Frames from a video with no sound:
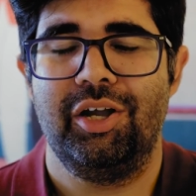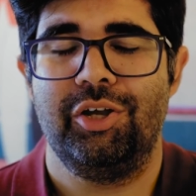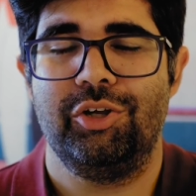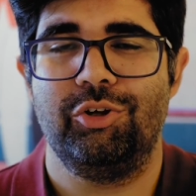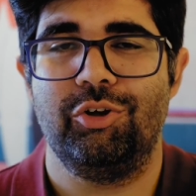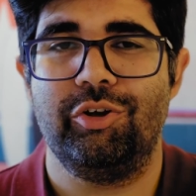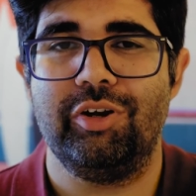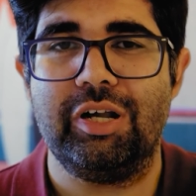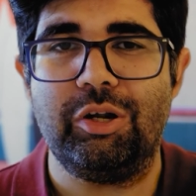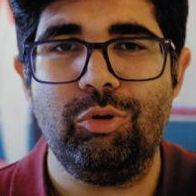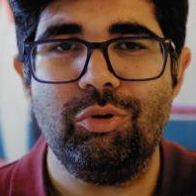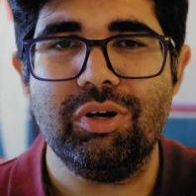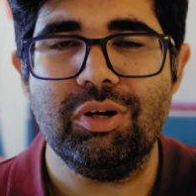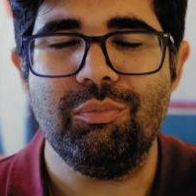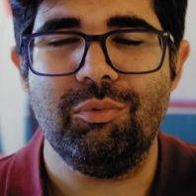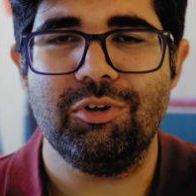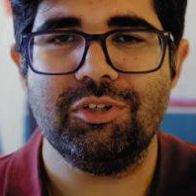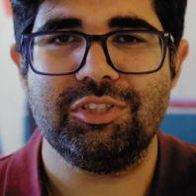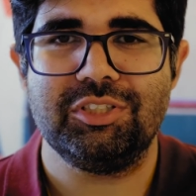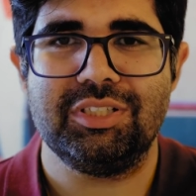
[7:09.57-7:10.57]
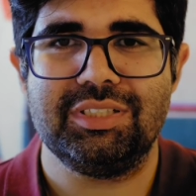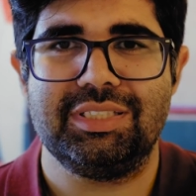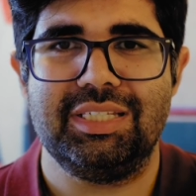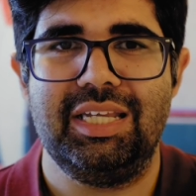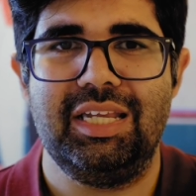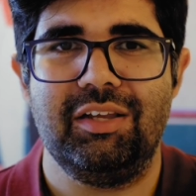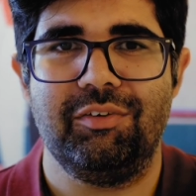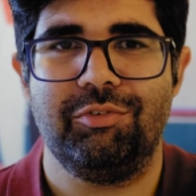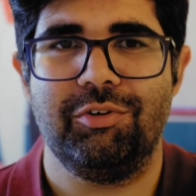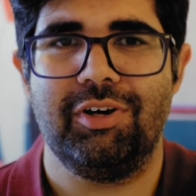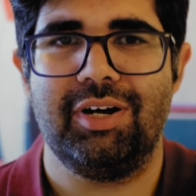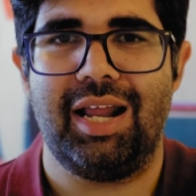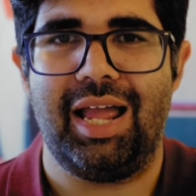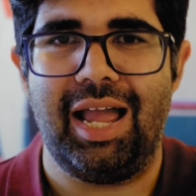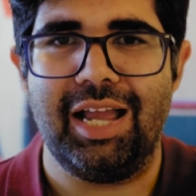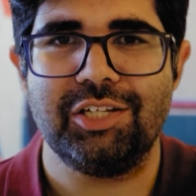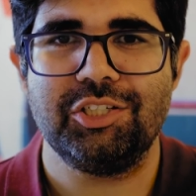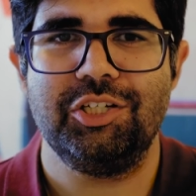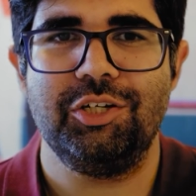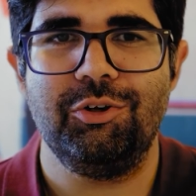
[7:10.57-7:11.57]
Your recruiter wants to see if you're
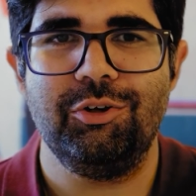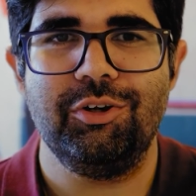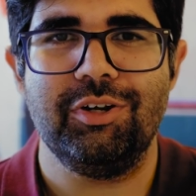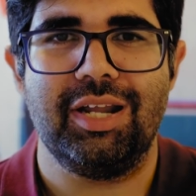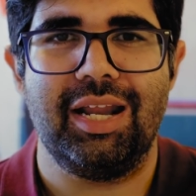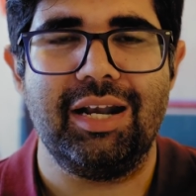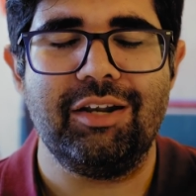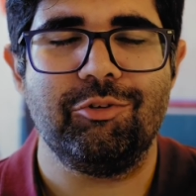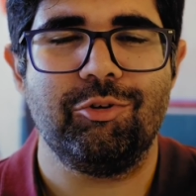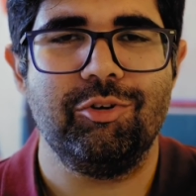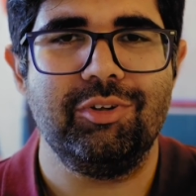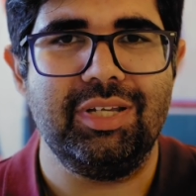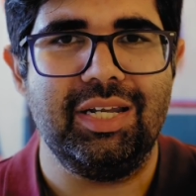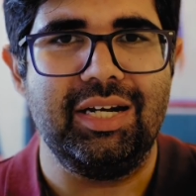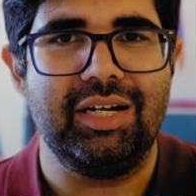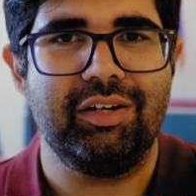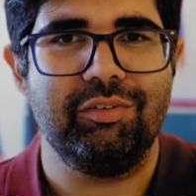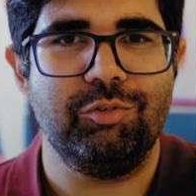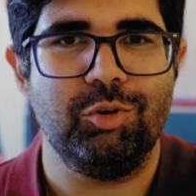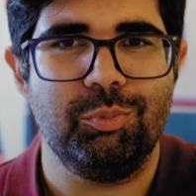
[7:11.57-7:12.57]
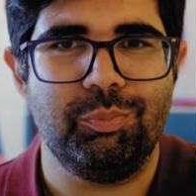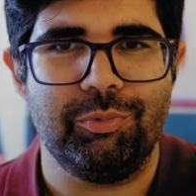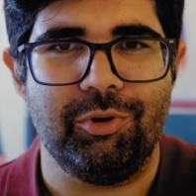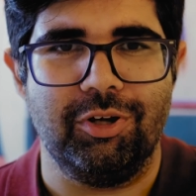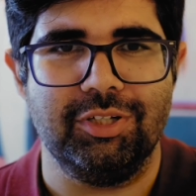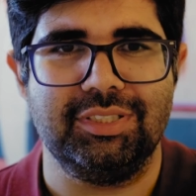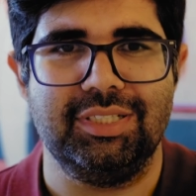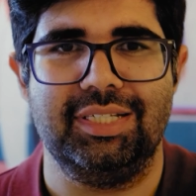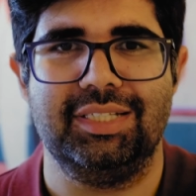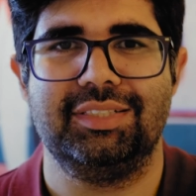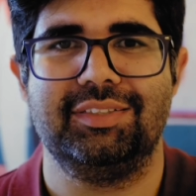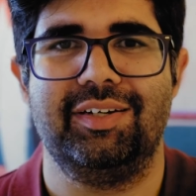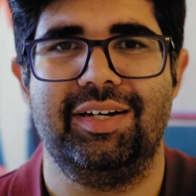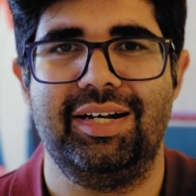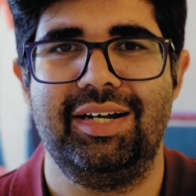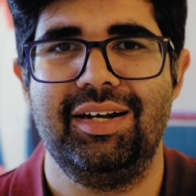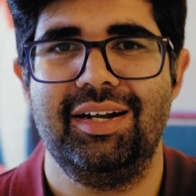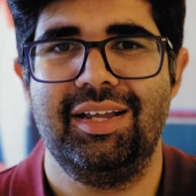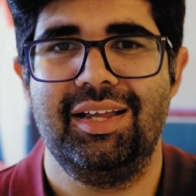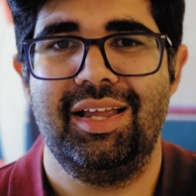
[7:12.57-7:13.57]
actually going to get through the interview process,
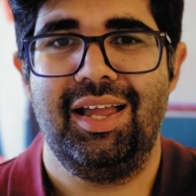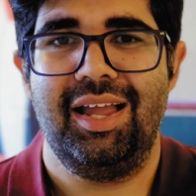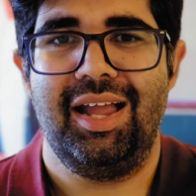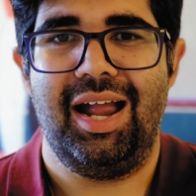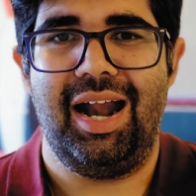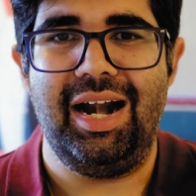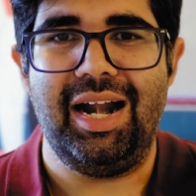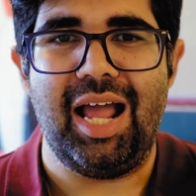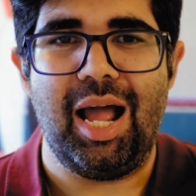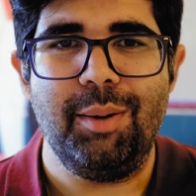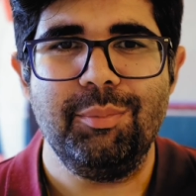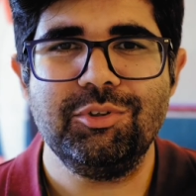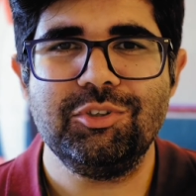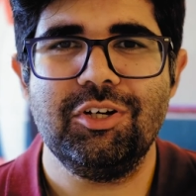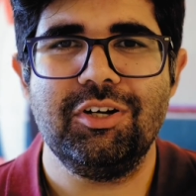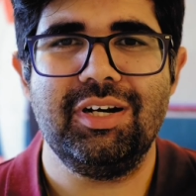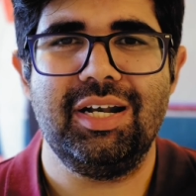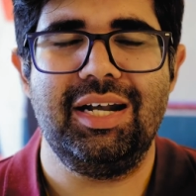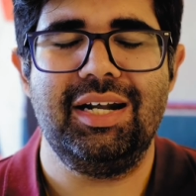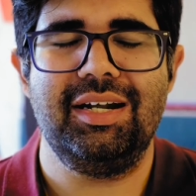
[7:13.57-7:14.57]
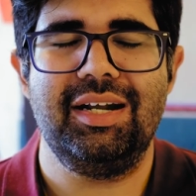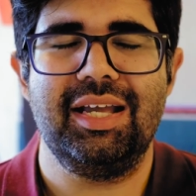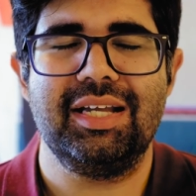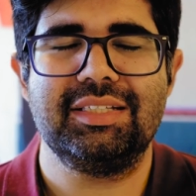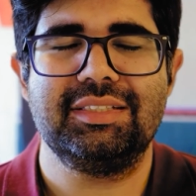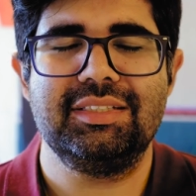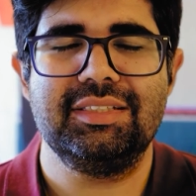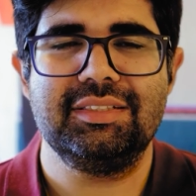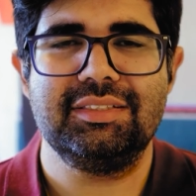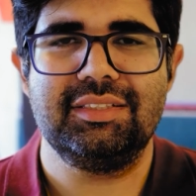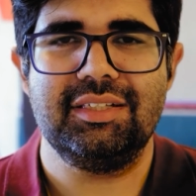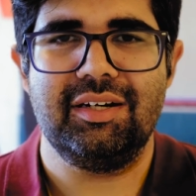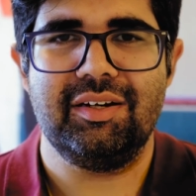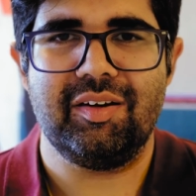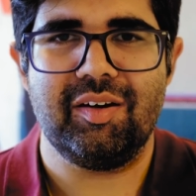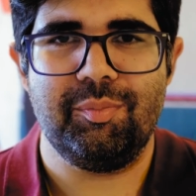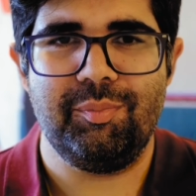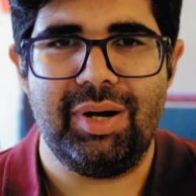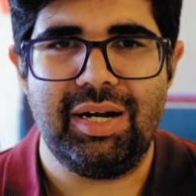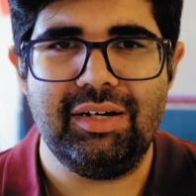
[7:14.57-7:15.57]
right? And Amazon indexes
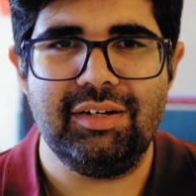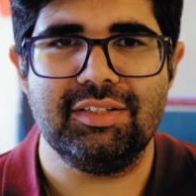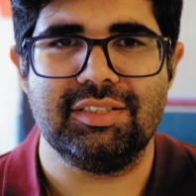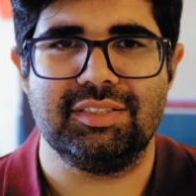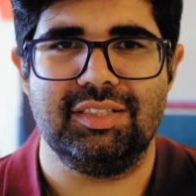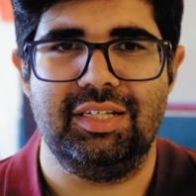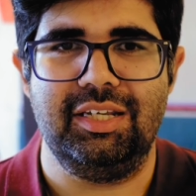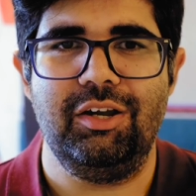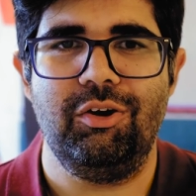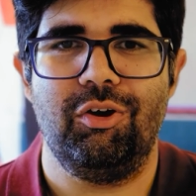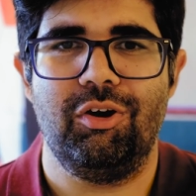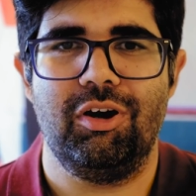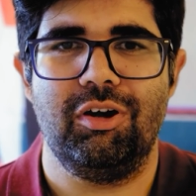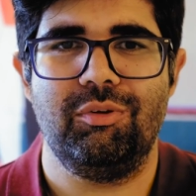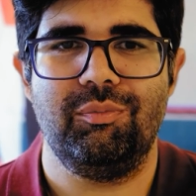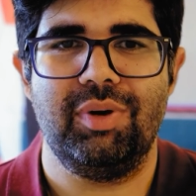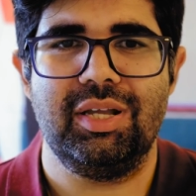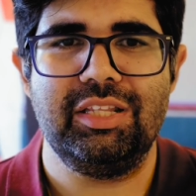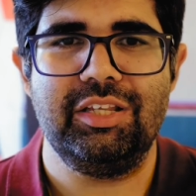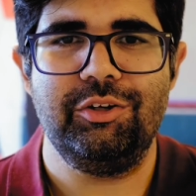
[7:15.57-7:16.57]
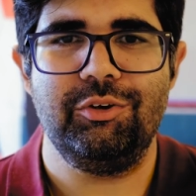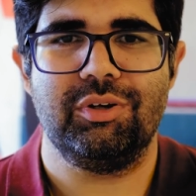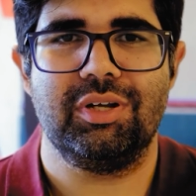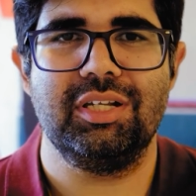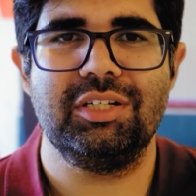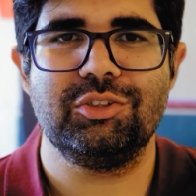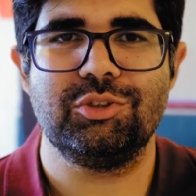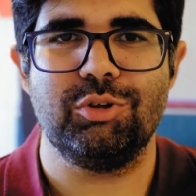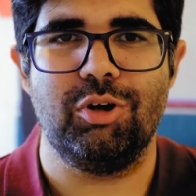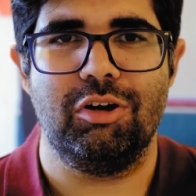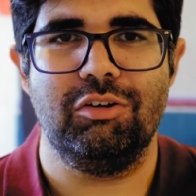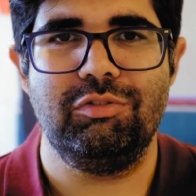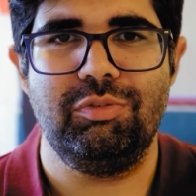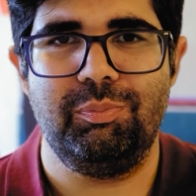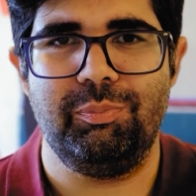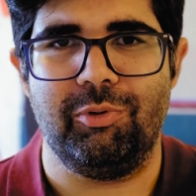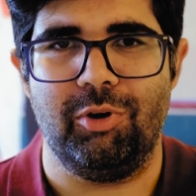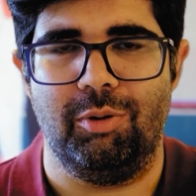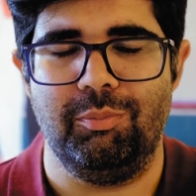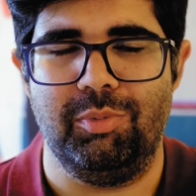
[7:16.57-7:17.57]
tremendously on whether you can
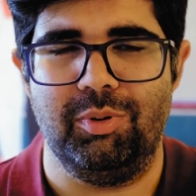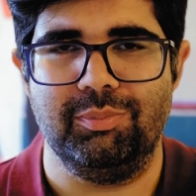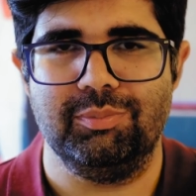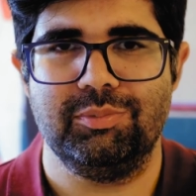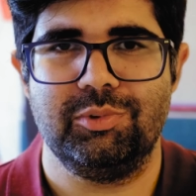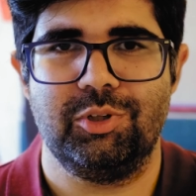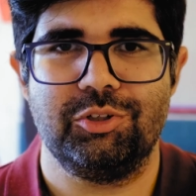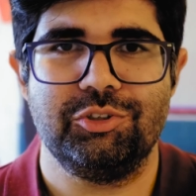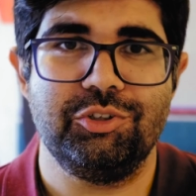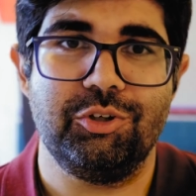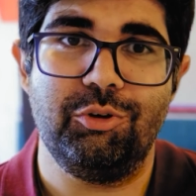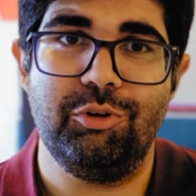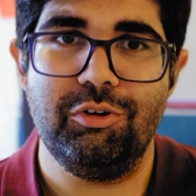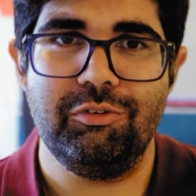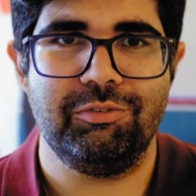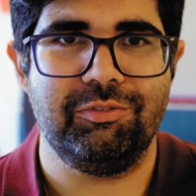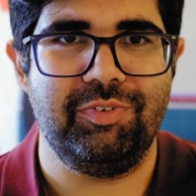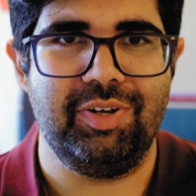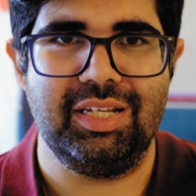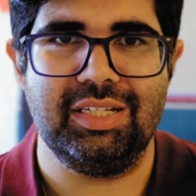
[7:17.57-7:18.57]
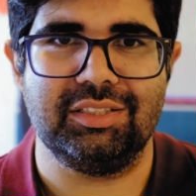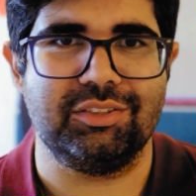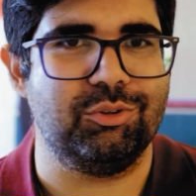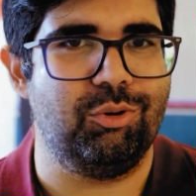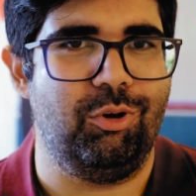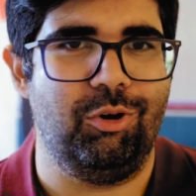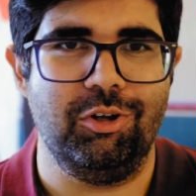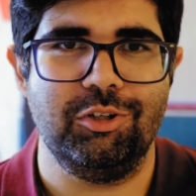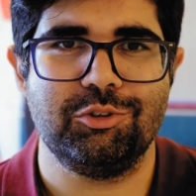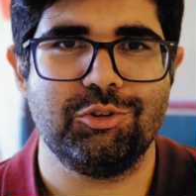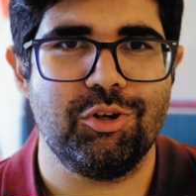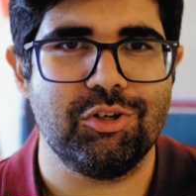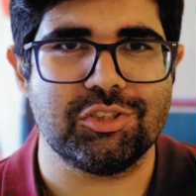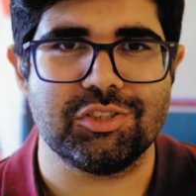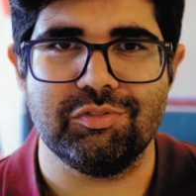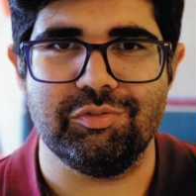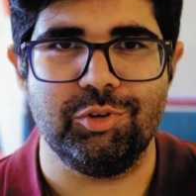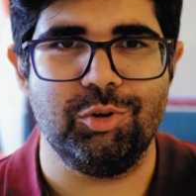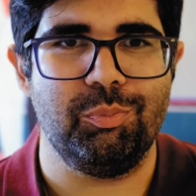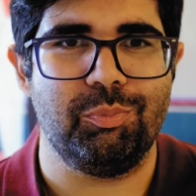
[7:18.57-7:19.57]
solve problems, because you're going to face all sorts
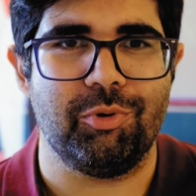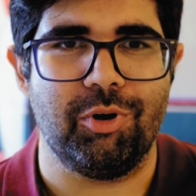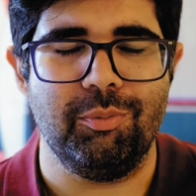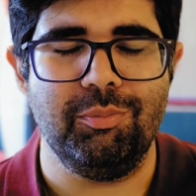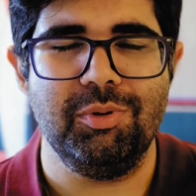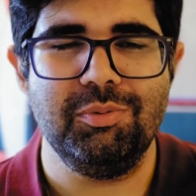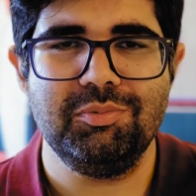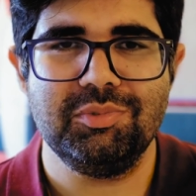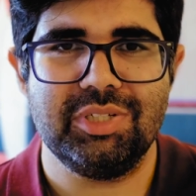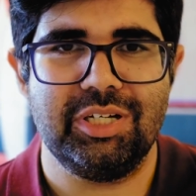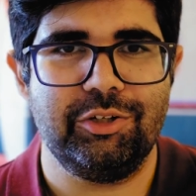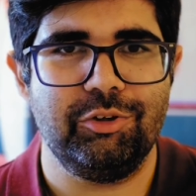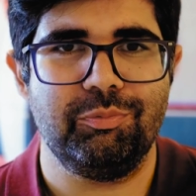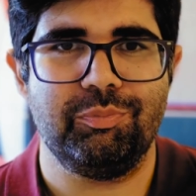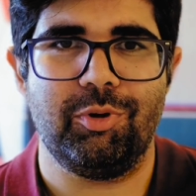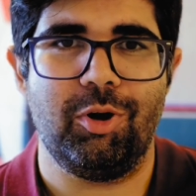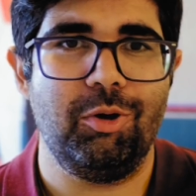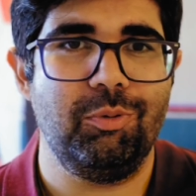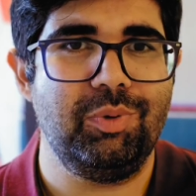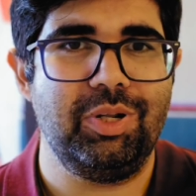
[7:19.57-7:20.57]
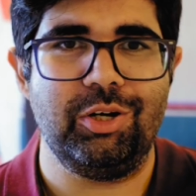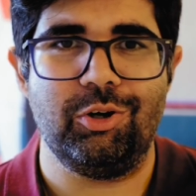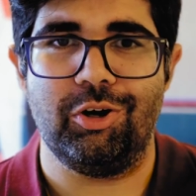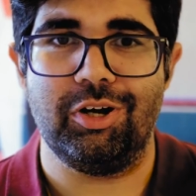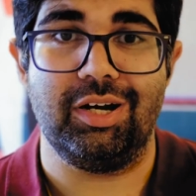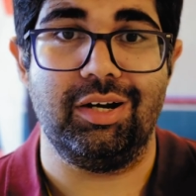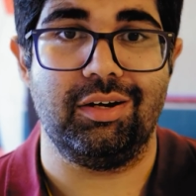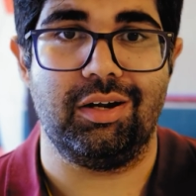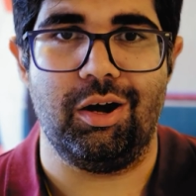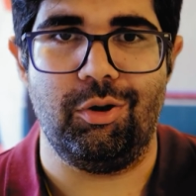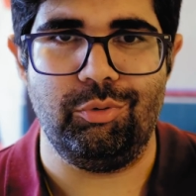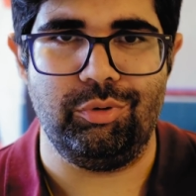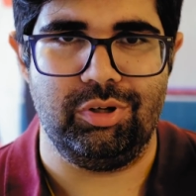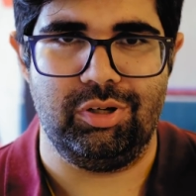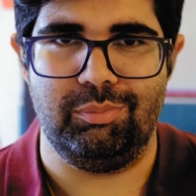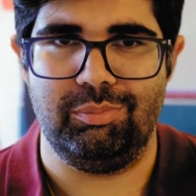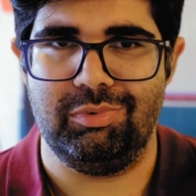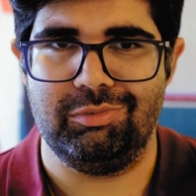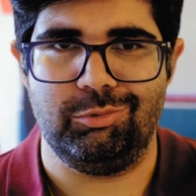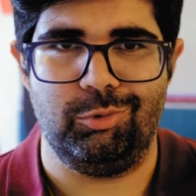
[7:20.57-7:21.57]
of new problems that you've probably not
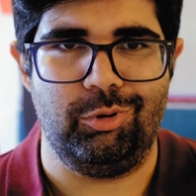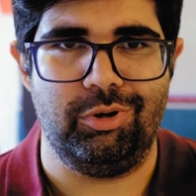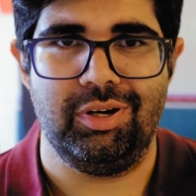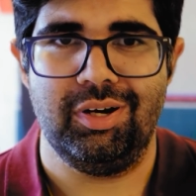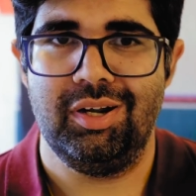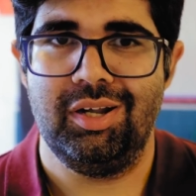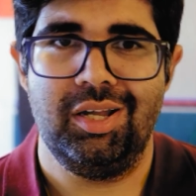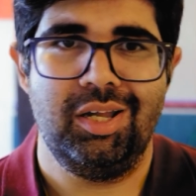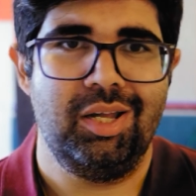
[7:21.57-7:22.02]
encountered before.